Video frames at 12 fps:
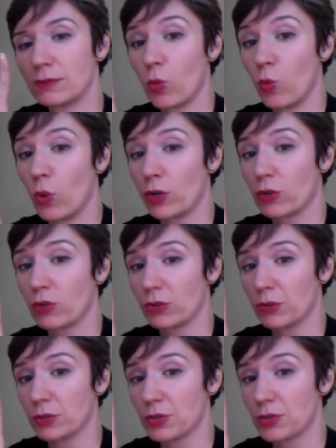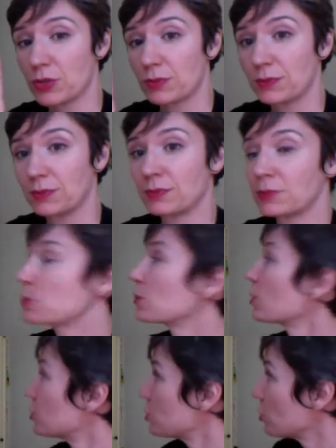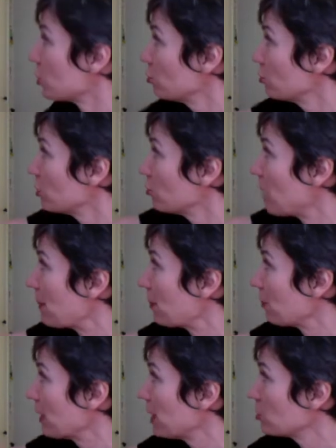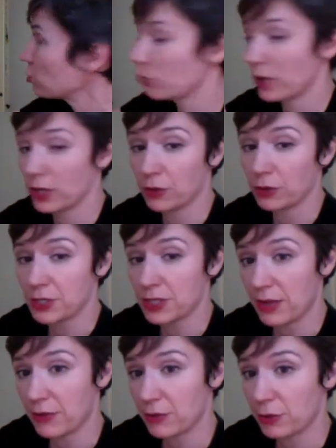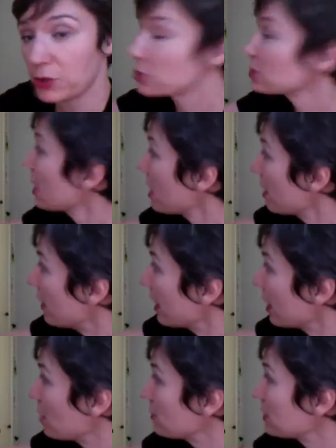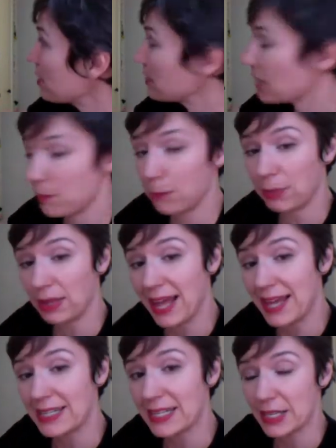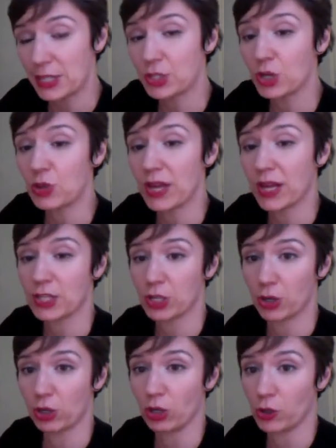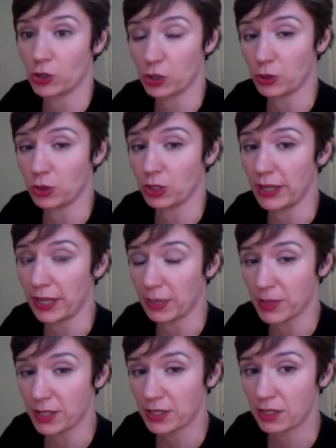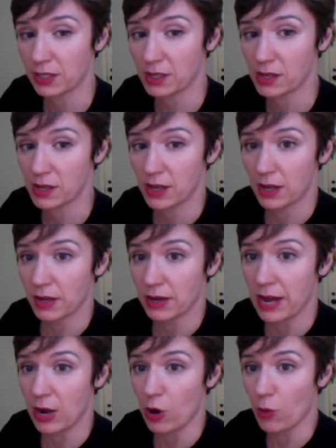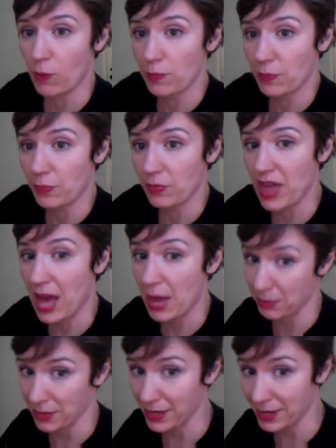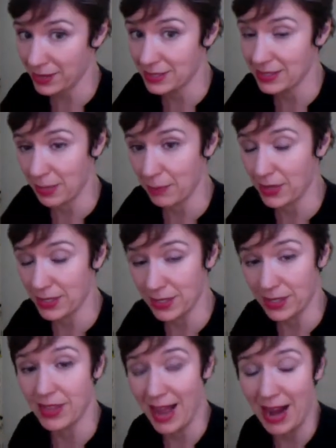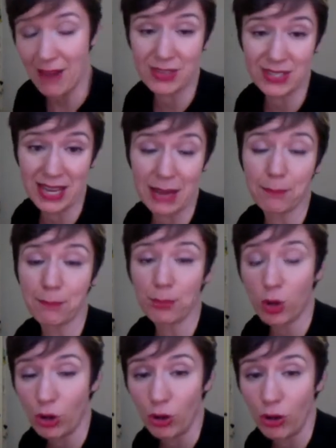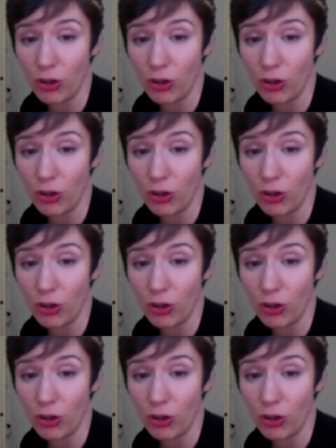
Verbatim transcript: one crus. So the crura wrap around, right crus, left crus. They come down and they blend into the anterior longitudinal ligament. Now, that means that basically they have the same pull